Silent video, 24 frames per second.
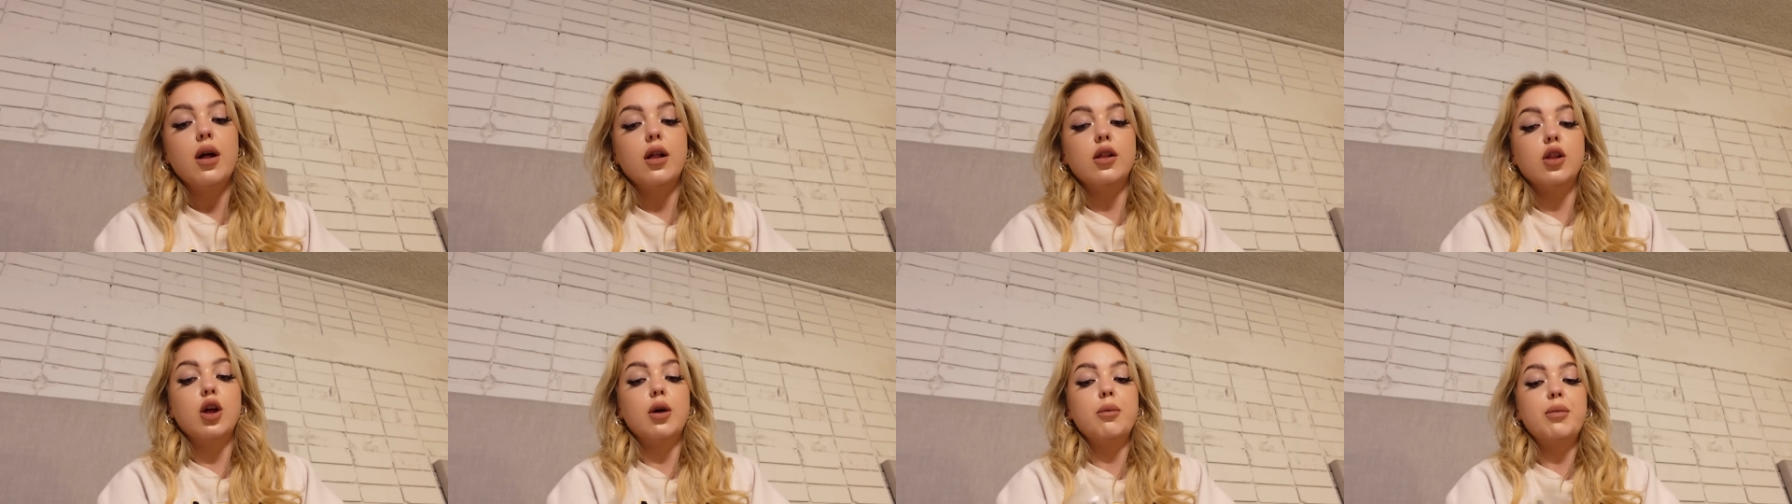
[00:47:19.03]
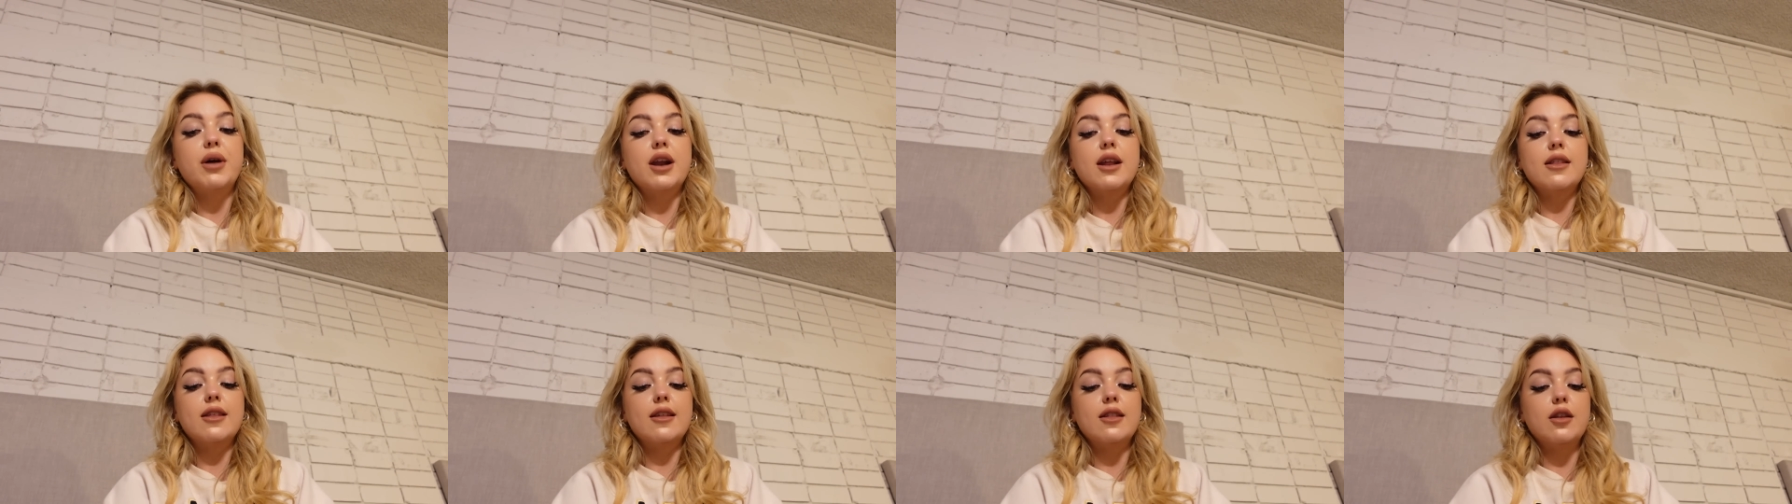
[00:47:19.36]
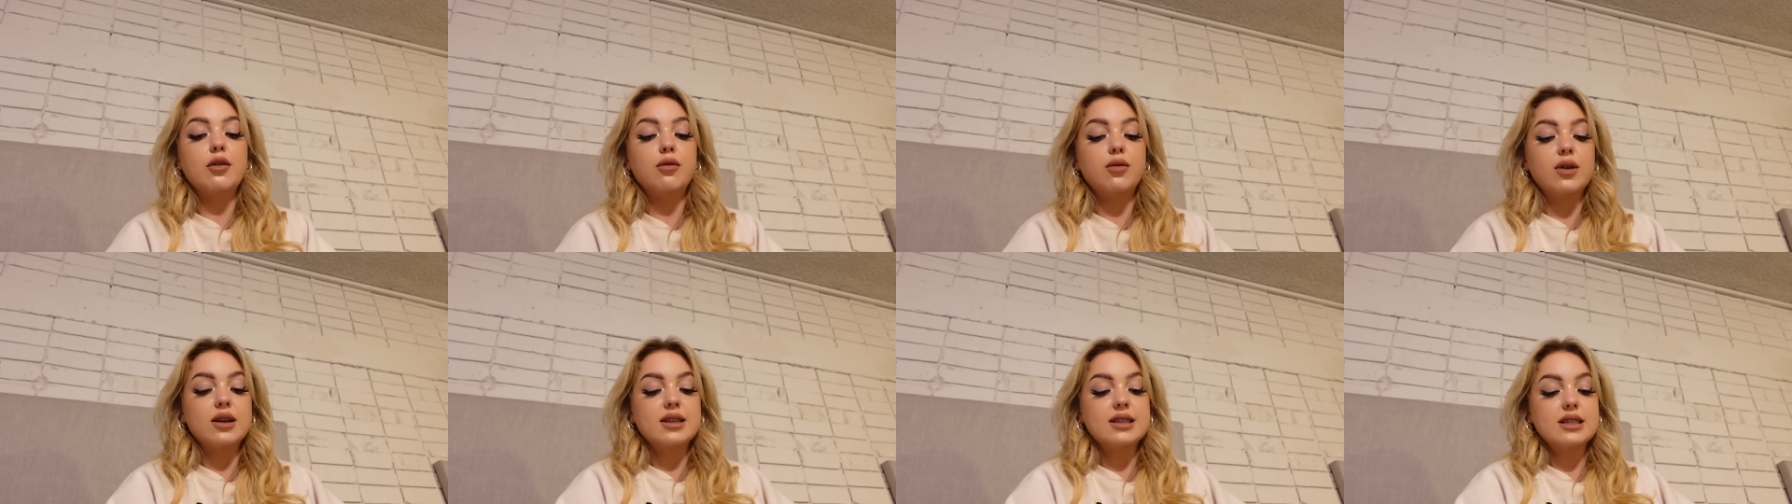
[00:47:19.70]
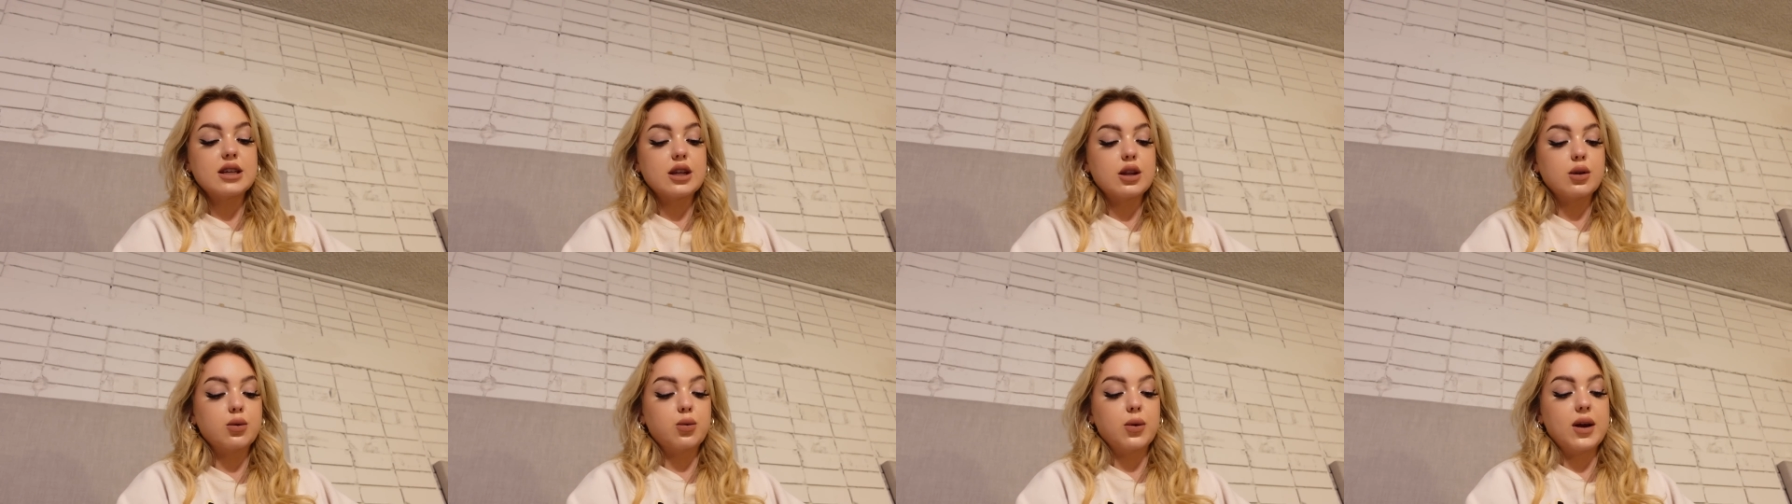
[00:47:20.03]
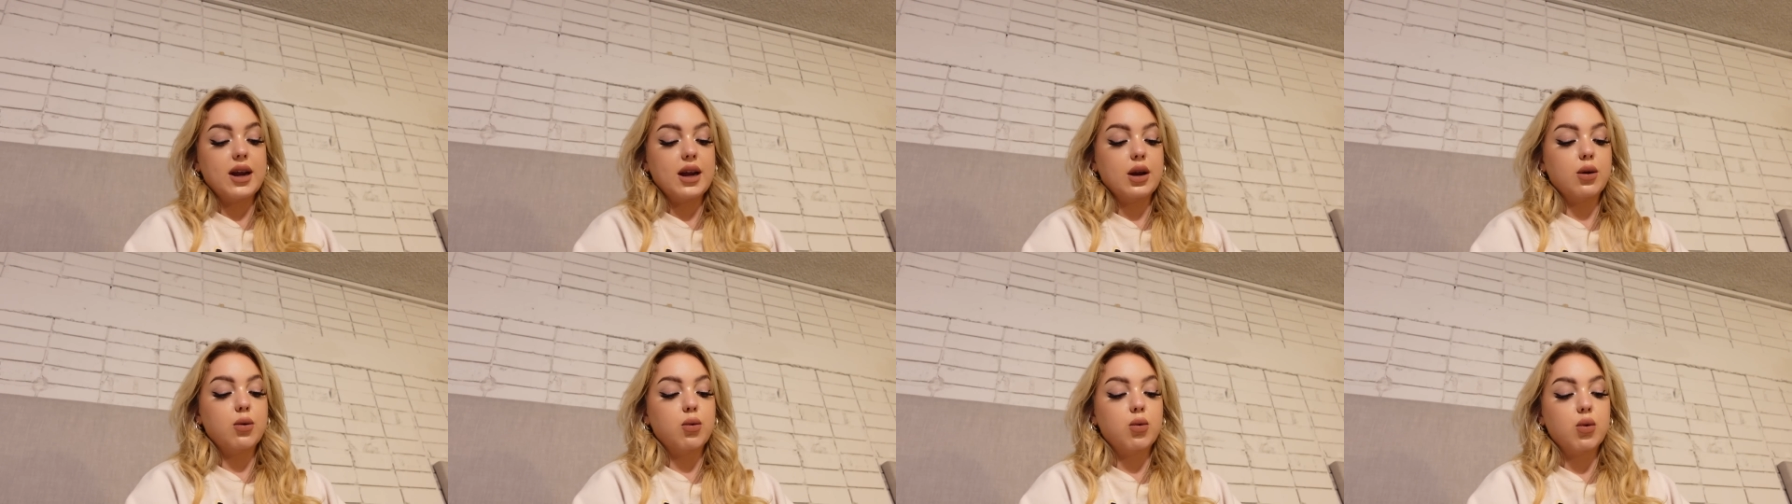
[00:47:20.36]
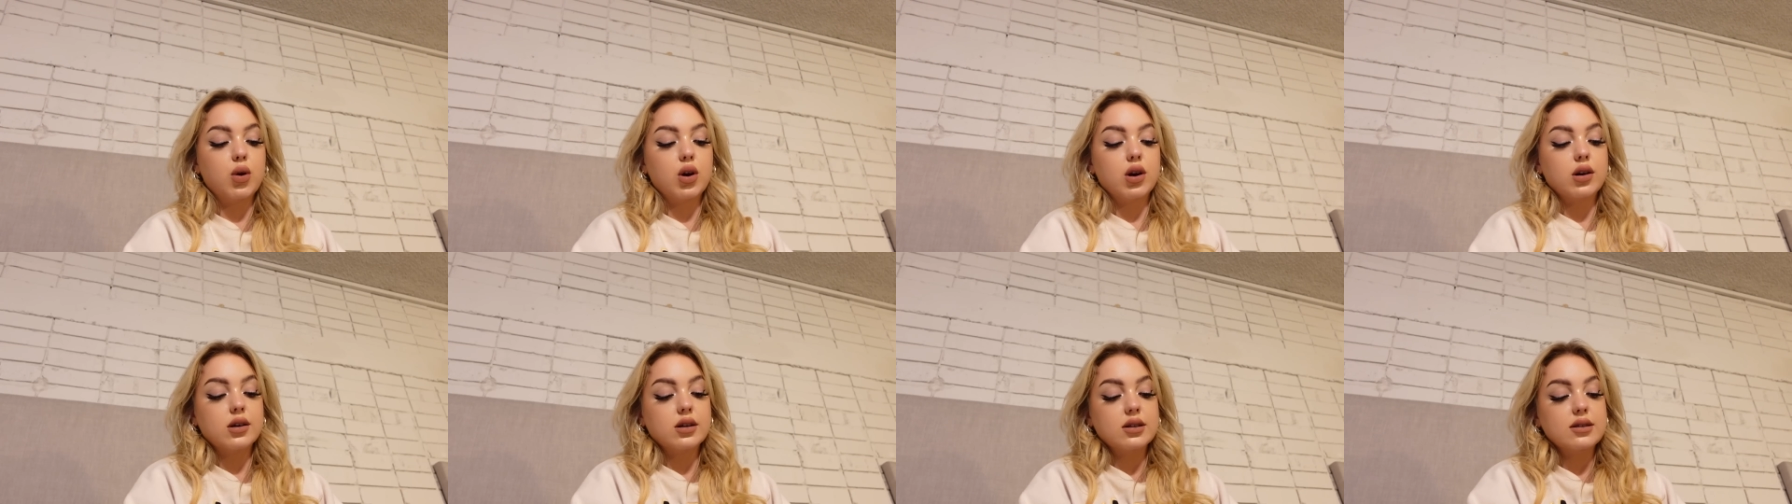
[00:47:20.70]
a lot better than the rest of the week
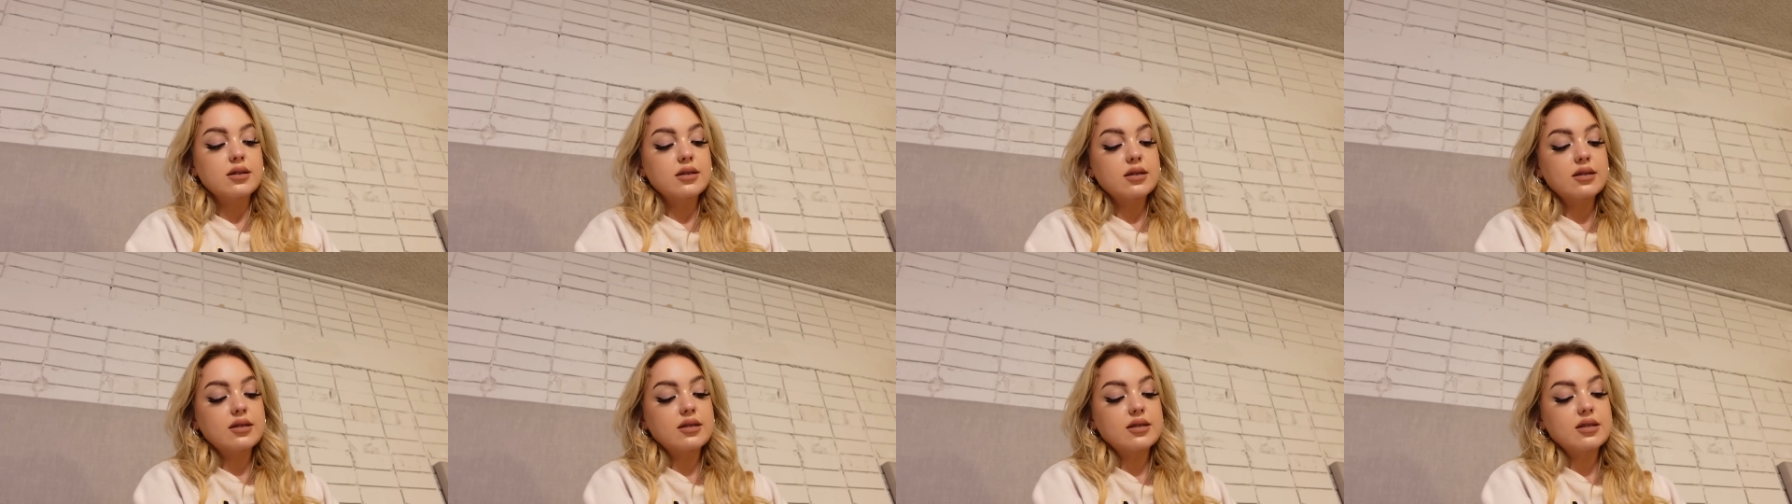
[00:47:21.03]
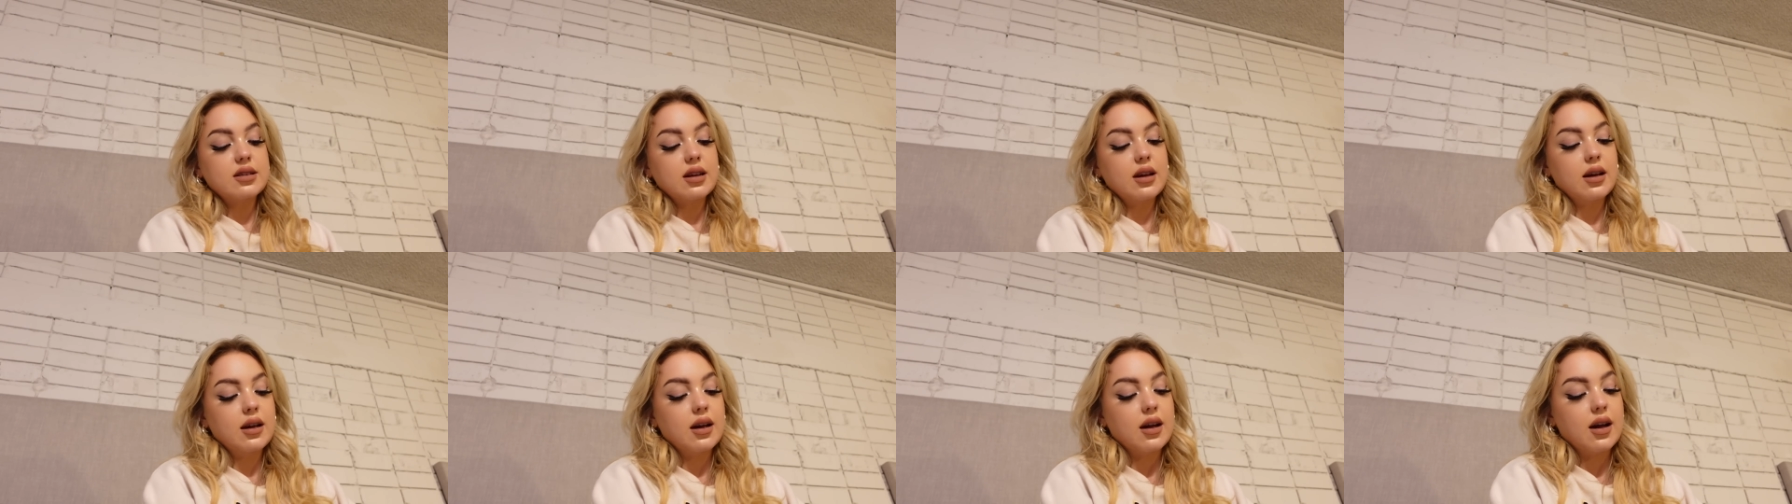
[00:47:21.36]
was.